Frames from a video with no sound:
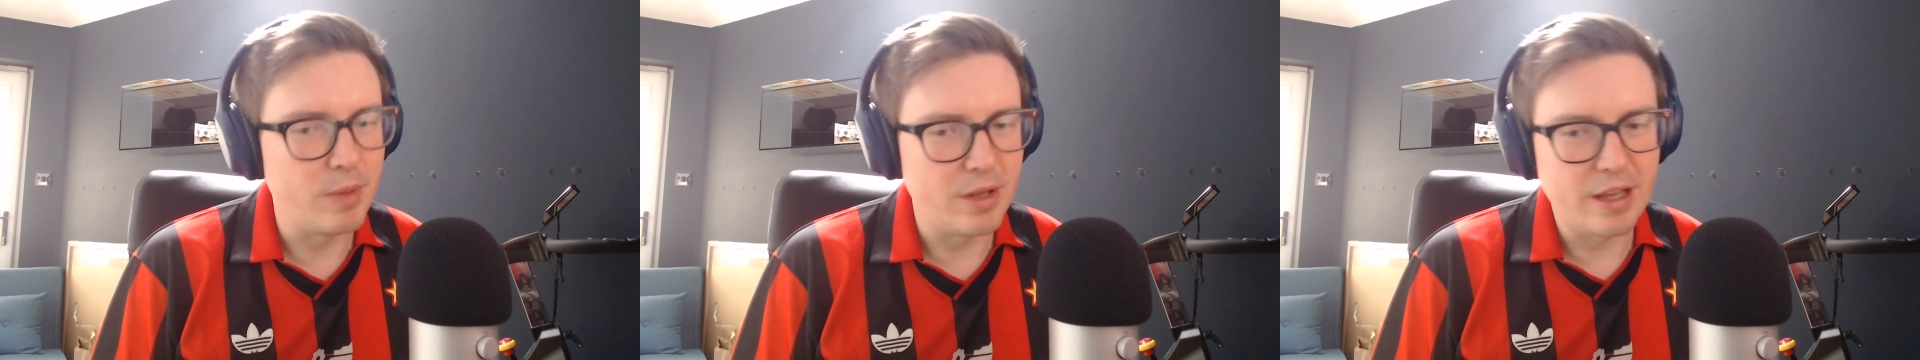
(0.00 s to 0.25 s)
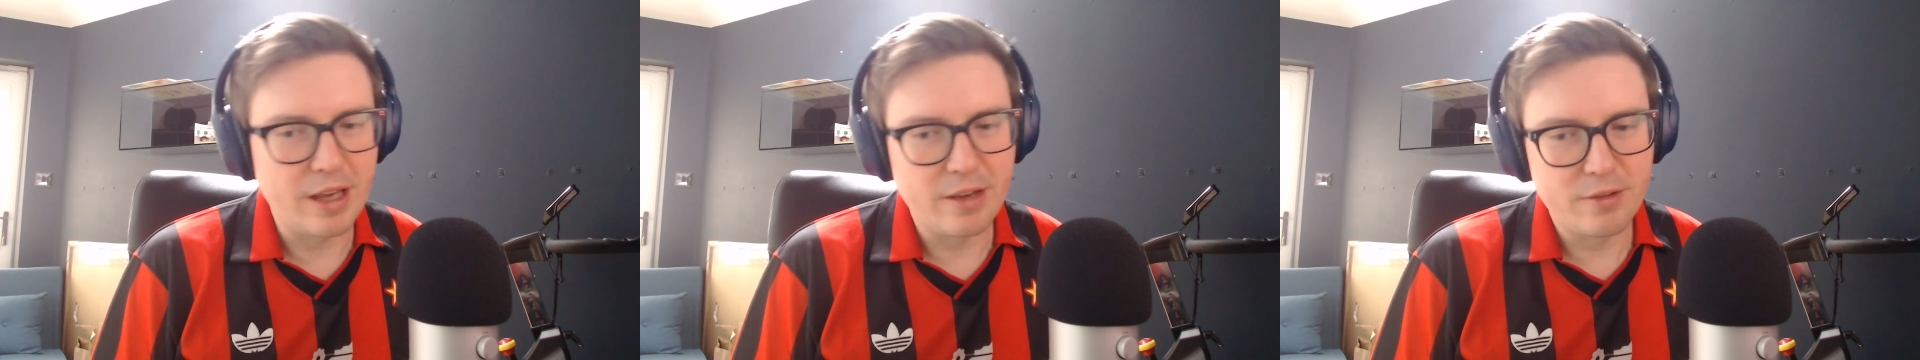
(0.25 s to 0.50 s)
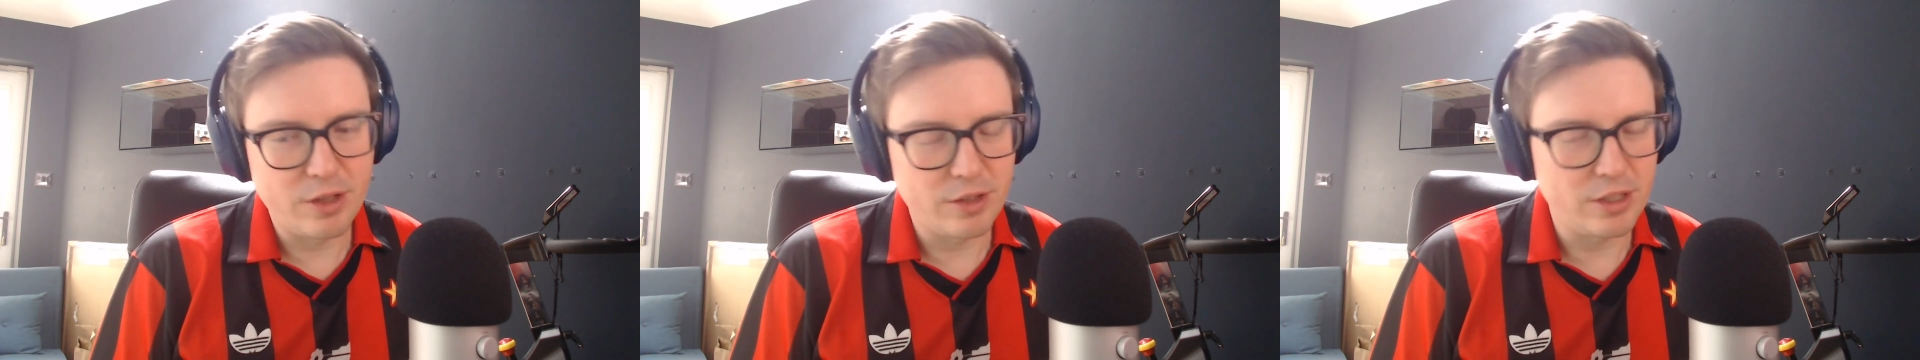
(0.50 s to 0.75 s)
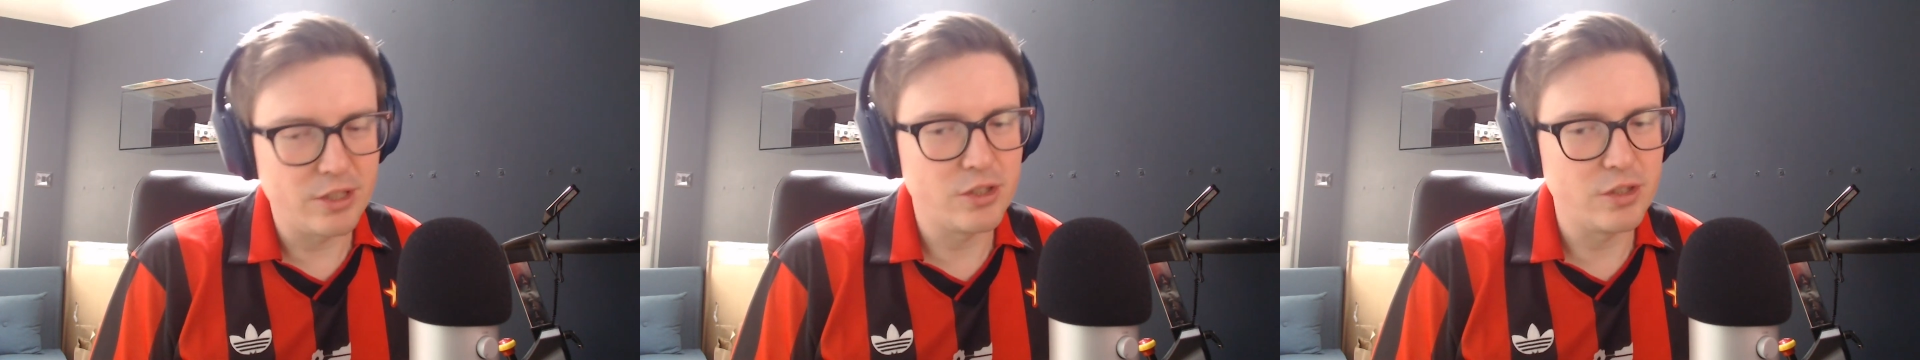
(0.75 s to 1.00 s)
be that
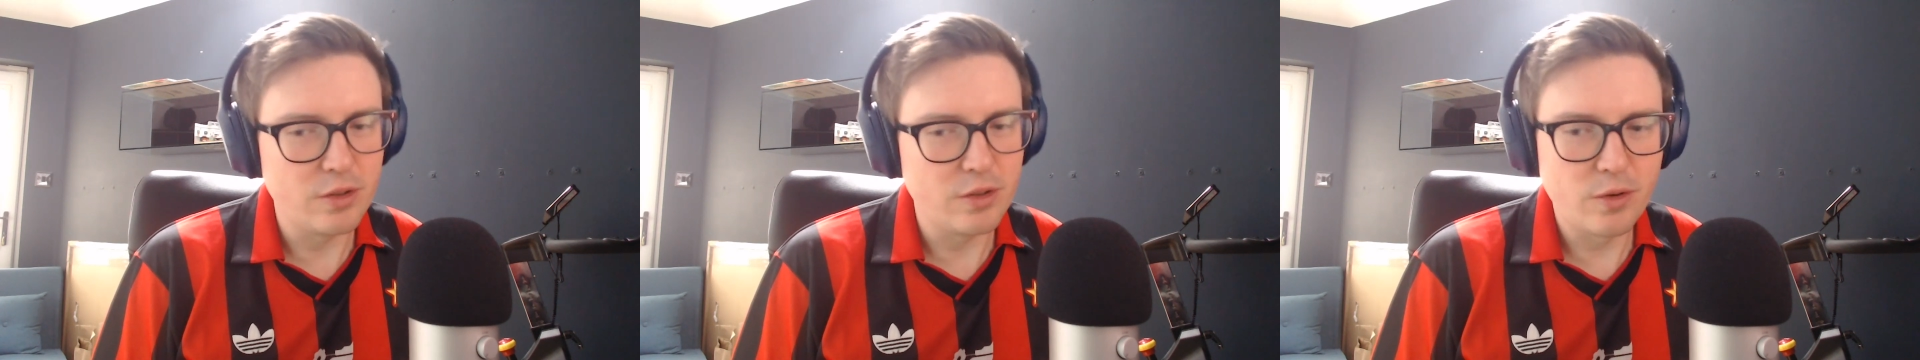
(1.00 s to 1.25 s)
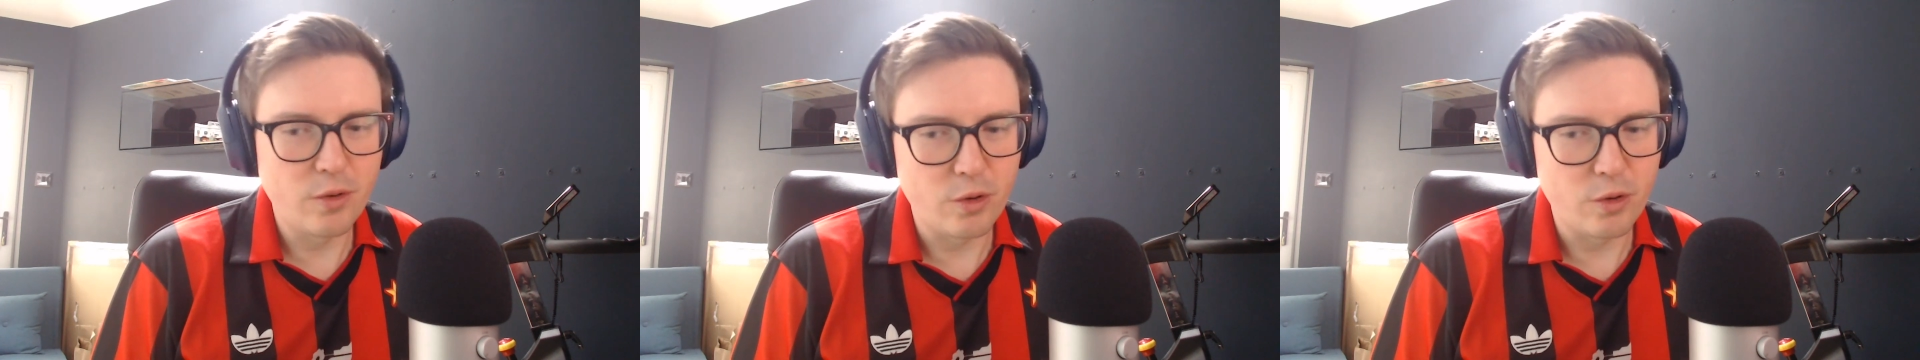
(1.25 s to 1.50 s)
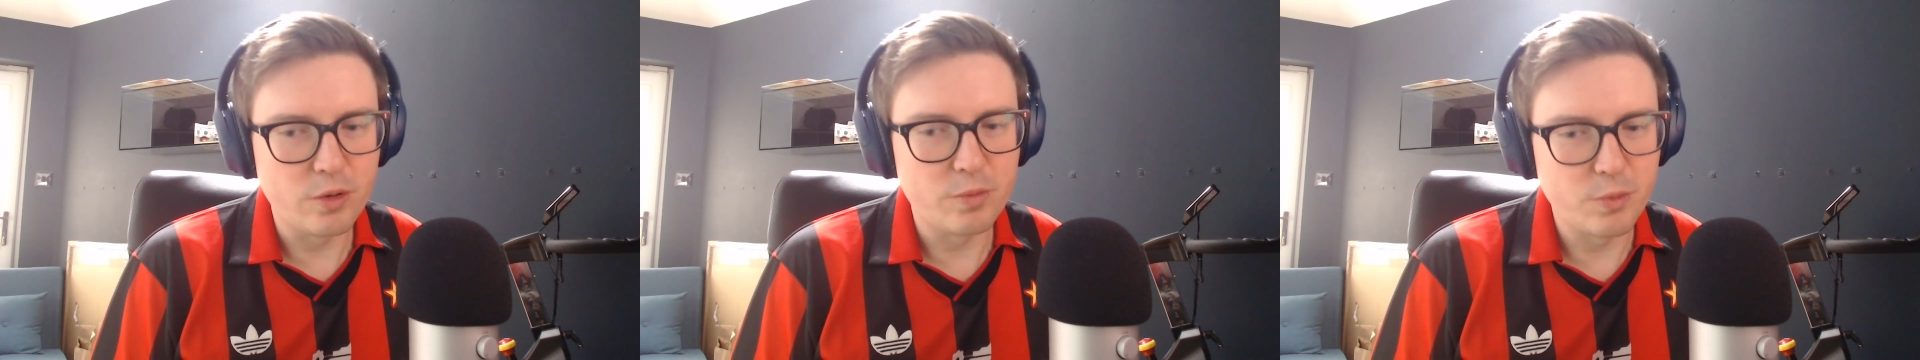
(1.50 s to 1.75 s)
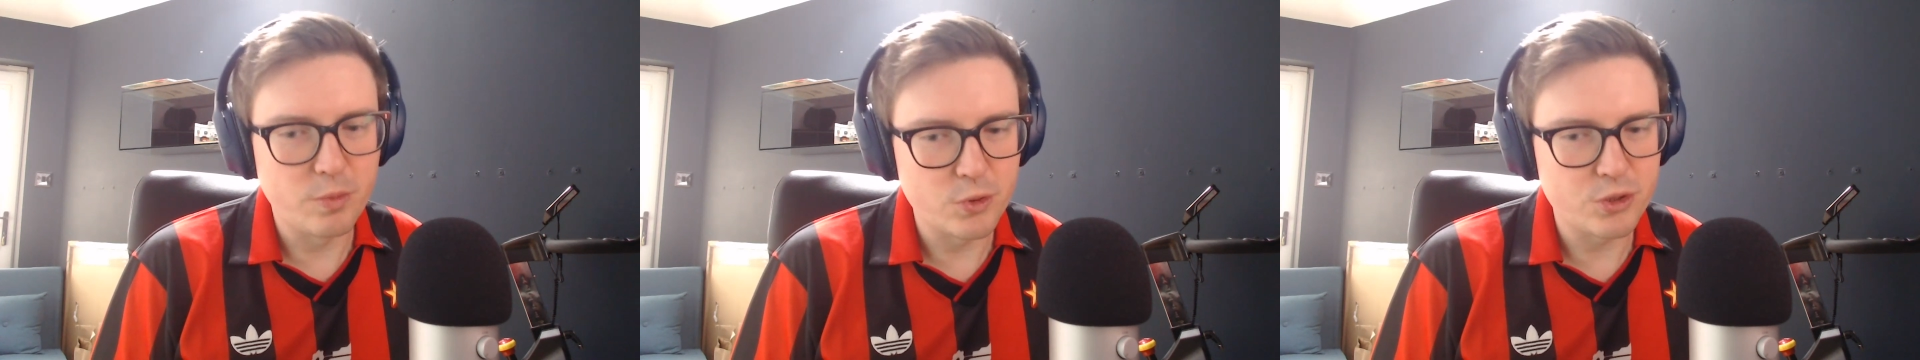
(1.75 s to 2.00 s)
relegation
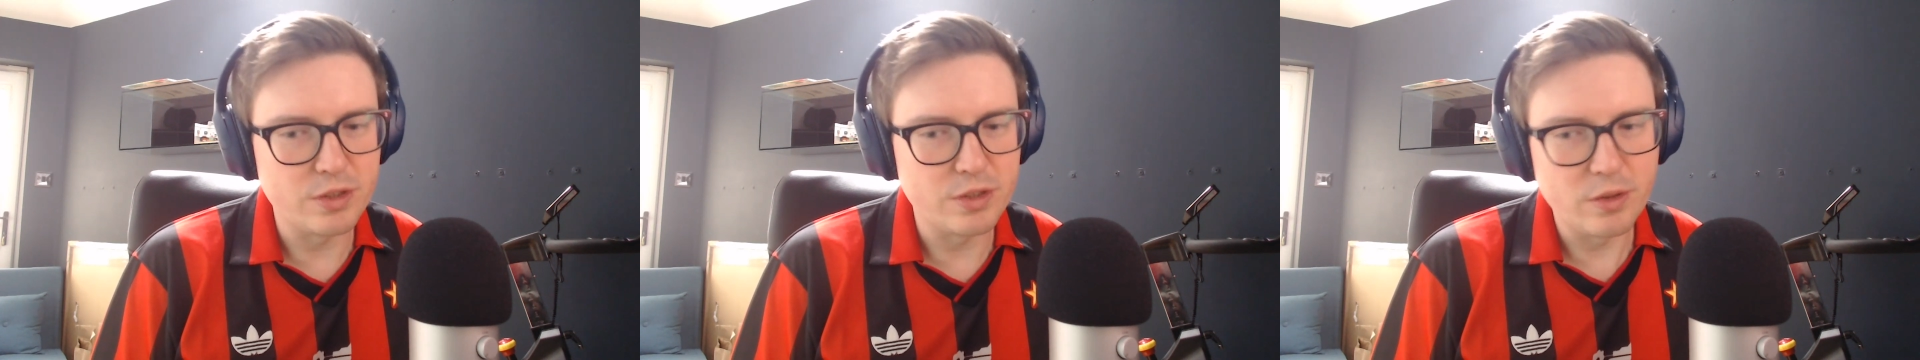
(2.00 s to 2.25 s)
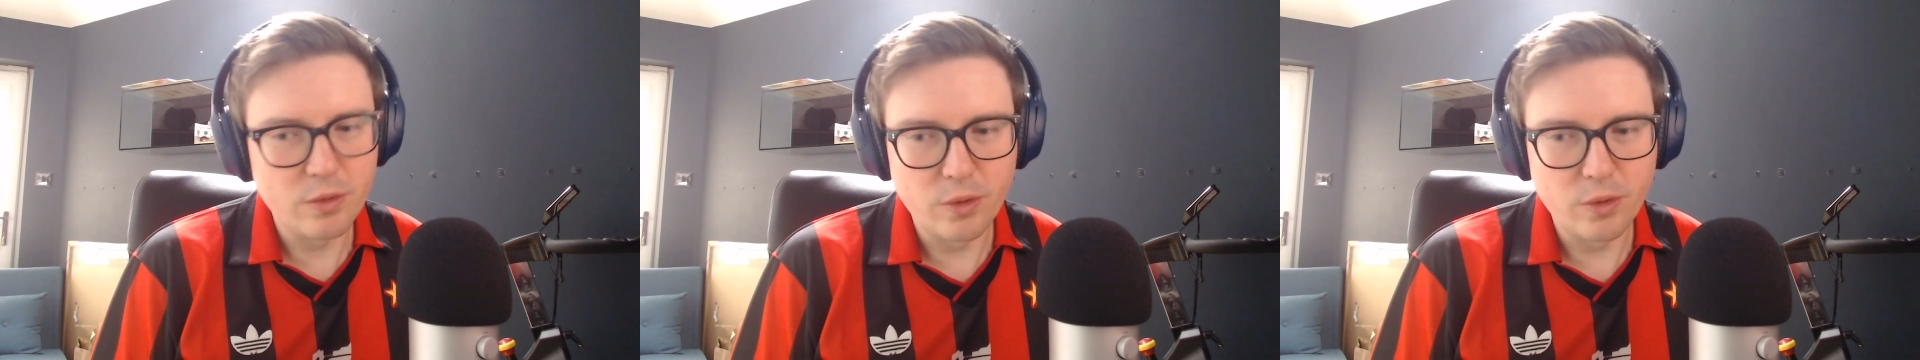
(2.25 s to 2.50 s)
or promotion